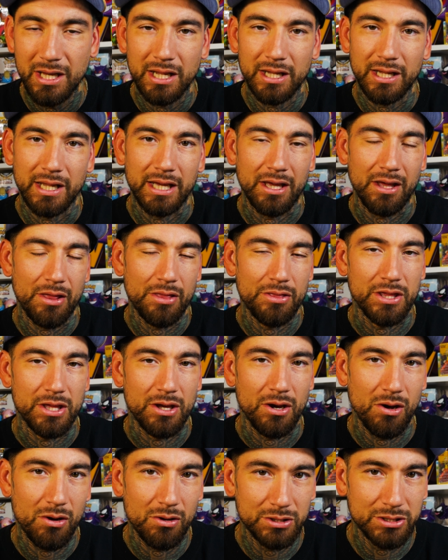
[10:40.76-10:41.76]
like the
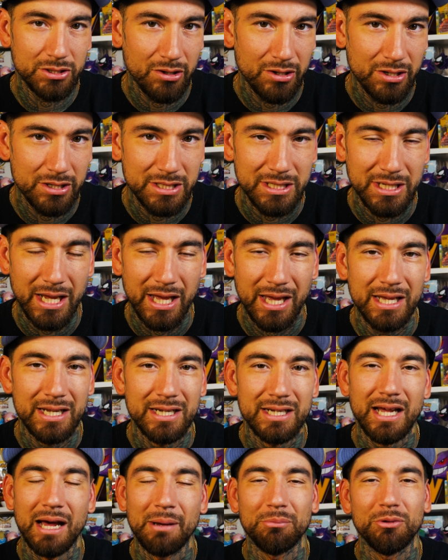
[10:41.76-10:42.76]
alt arts,
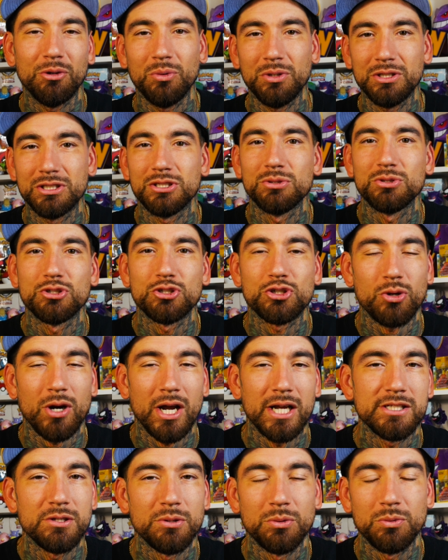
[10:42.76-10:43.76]
and I'm going to try
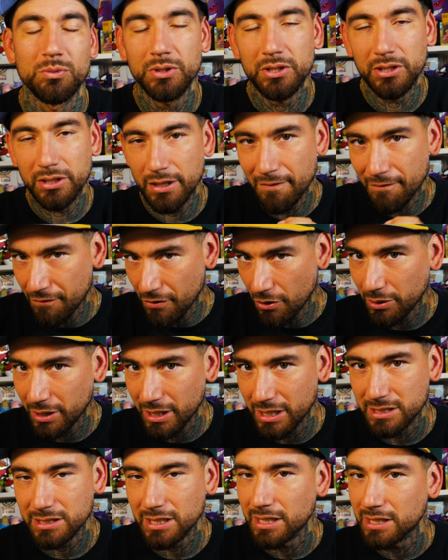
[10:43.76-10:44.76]
to really
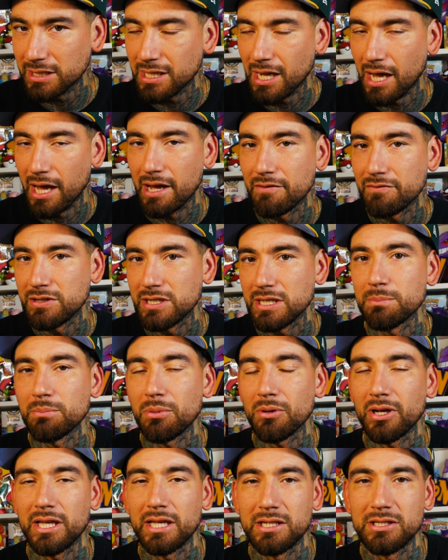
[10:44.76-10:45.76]
focus and dive deep
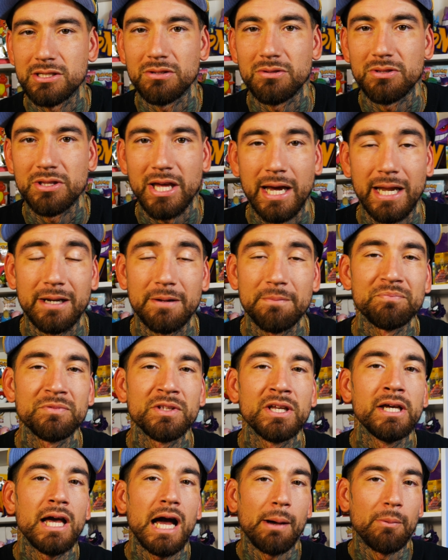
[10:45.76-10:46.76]
into that.
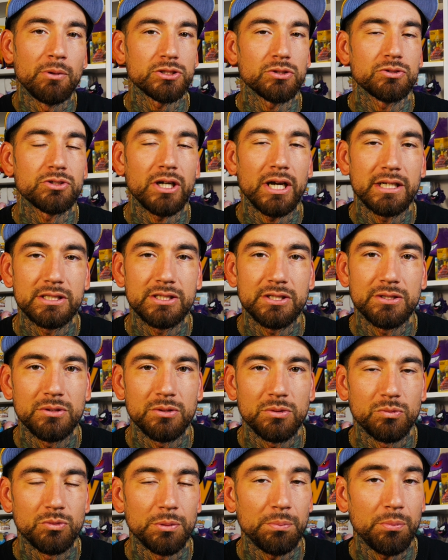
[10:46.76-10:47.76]
I'm also trying to
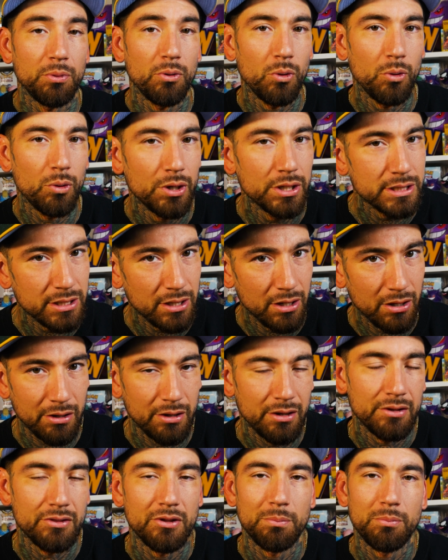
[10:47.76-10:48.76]
report
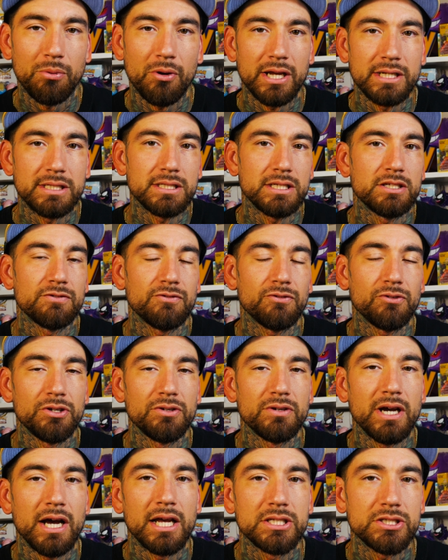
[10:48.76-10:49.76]
on the prices for you
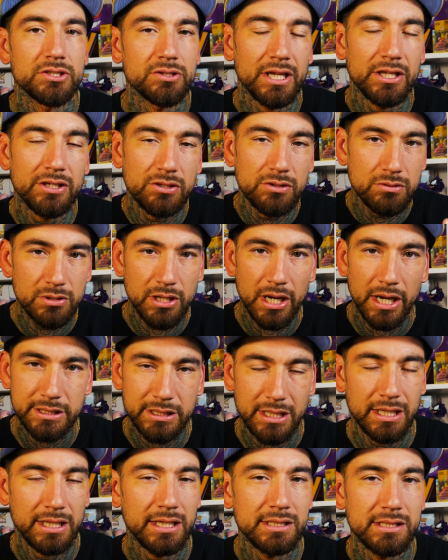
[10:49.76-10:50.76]
guys so that you guys
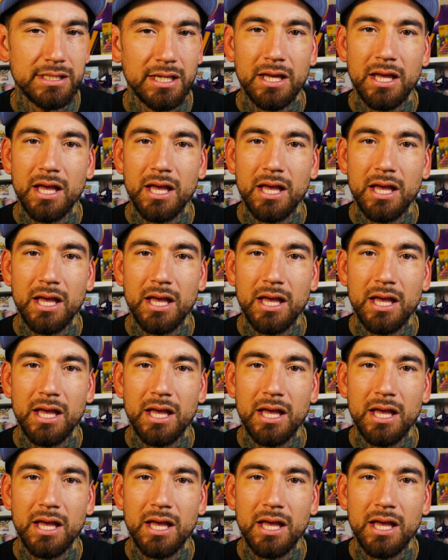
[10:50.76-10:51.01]
can get